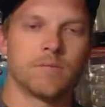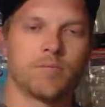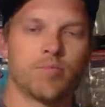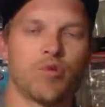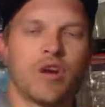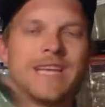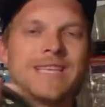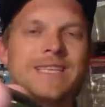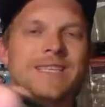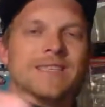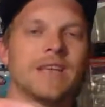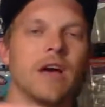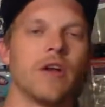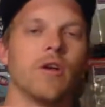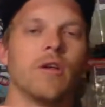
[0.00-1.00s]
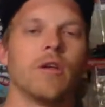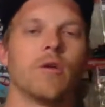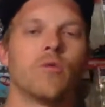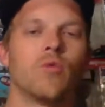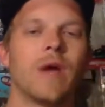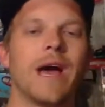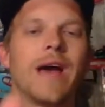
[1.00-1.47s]
pretty subtle
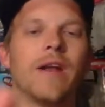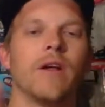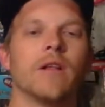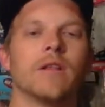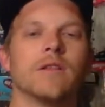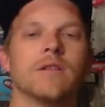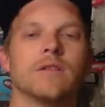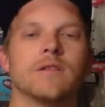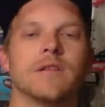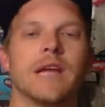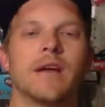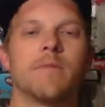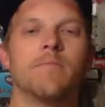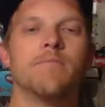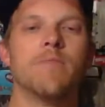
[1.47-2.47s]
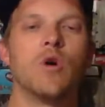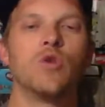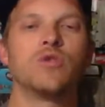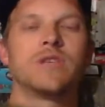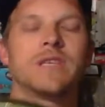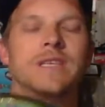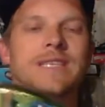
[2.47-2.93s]
rattle like
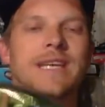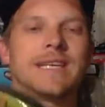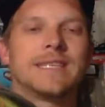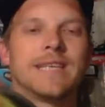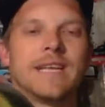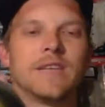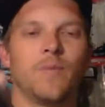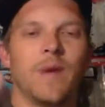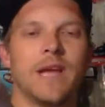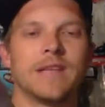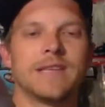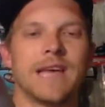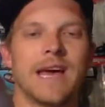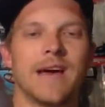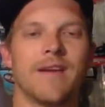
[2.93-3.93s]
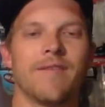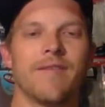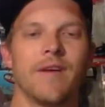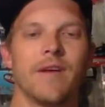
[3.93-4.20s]
most Six Sense baits have.